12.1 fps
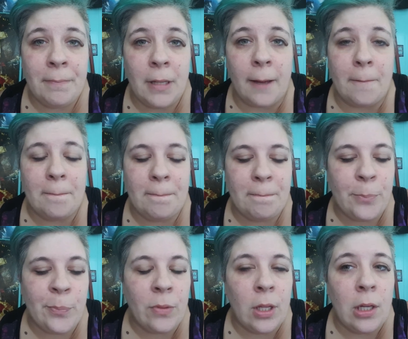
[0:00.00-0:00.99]
Yeah.
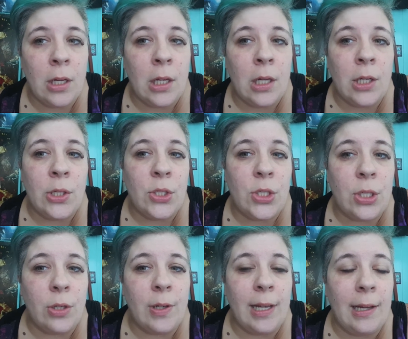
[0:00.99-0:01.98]

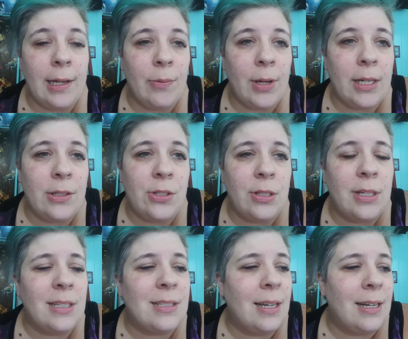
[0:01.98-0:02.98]
So, anyways, you
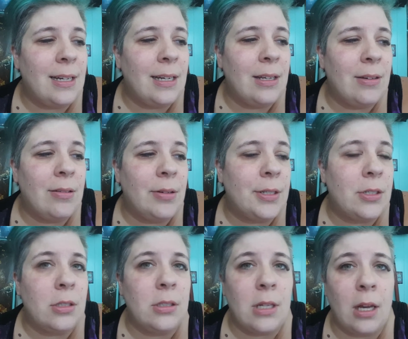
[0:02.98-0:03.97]
guys got any
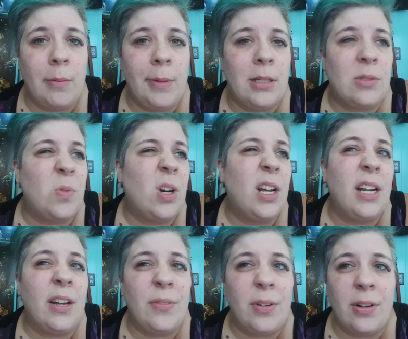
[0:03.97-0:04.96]
questions, comments,
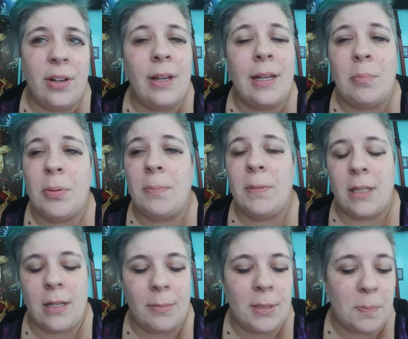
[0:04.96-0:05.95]
whatever, go ahead and put them in
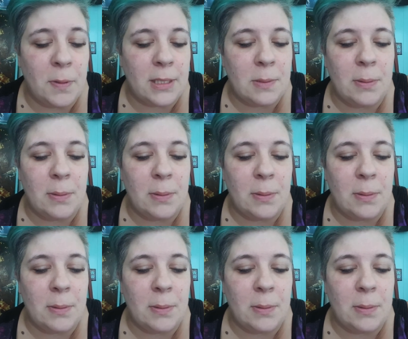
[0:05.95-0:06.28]
the comments box